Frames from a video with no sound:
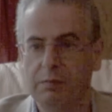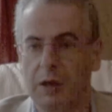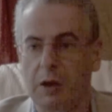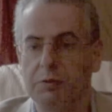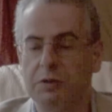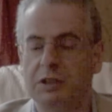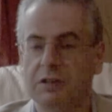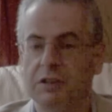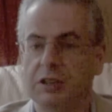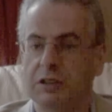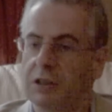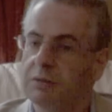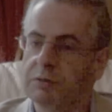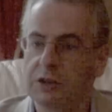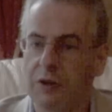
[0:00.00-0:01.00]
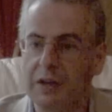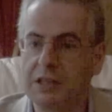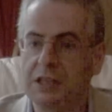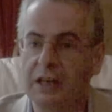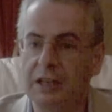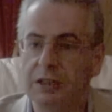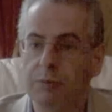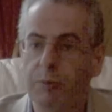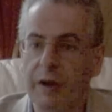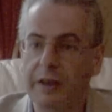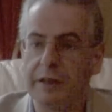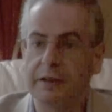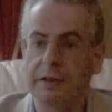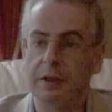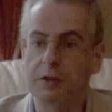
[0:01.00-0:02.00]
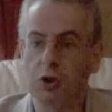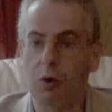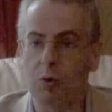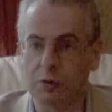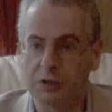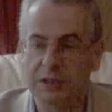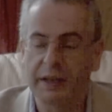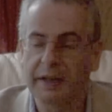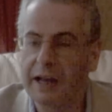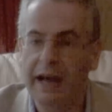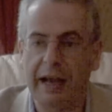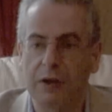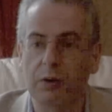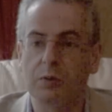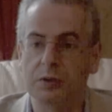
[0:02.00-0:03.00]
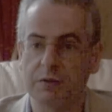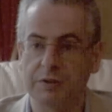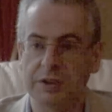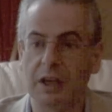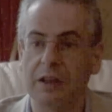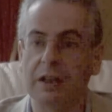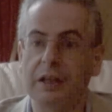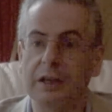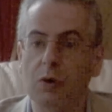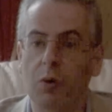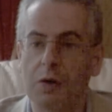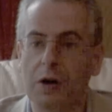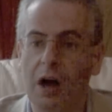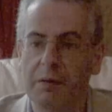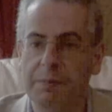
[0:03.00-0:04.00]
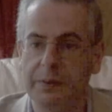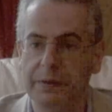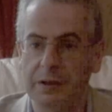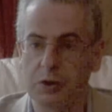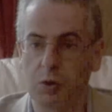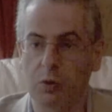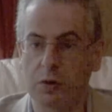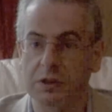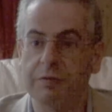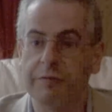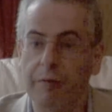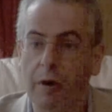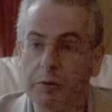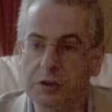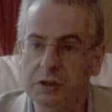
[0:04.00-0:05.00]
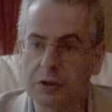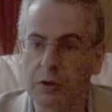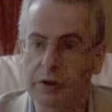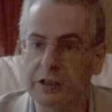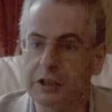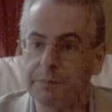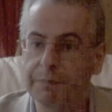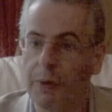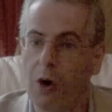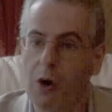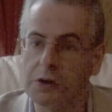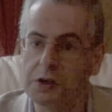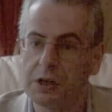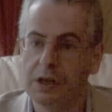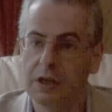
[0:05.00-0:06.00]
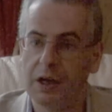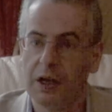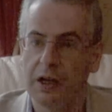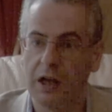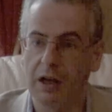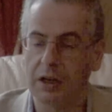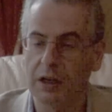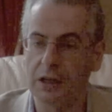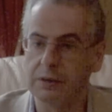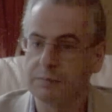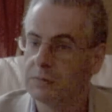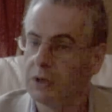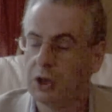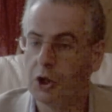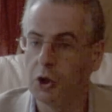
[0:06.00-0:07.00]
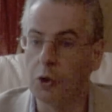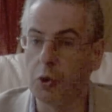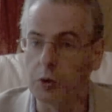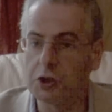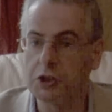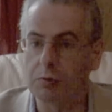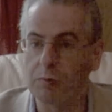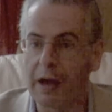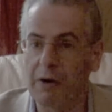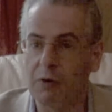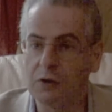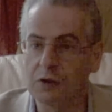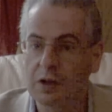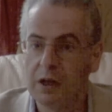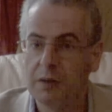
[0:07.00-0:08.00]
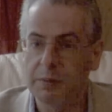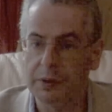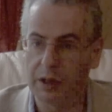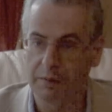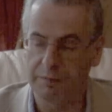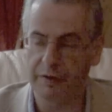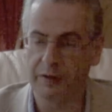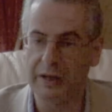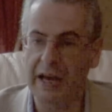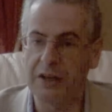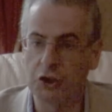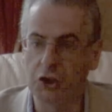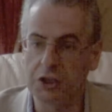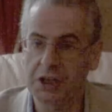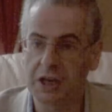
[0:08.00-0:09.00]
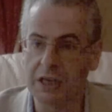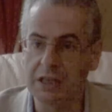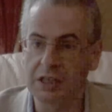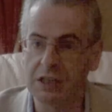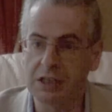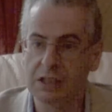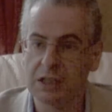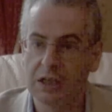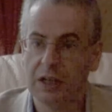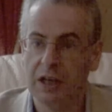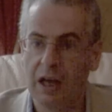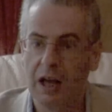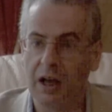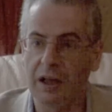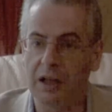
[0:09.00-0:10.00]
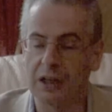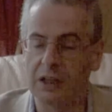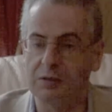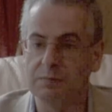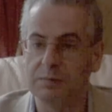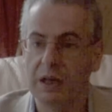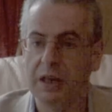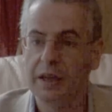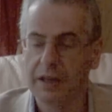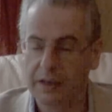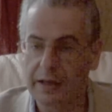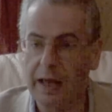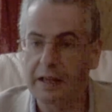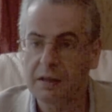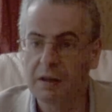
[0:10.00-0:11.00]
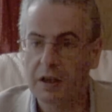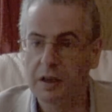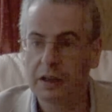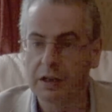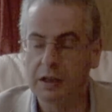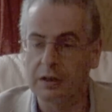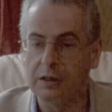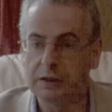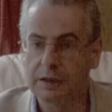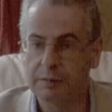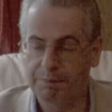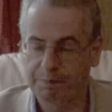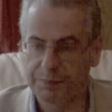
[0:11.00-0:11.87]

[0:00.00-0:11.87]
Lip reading: ghost sightings where the hackles have suddenly gone up and the dog has frozen on the spot, looked around, become very agitated. Then the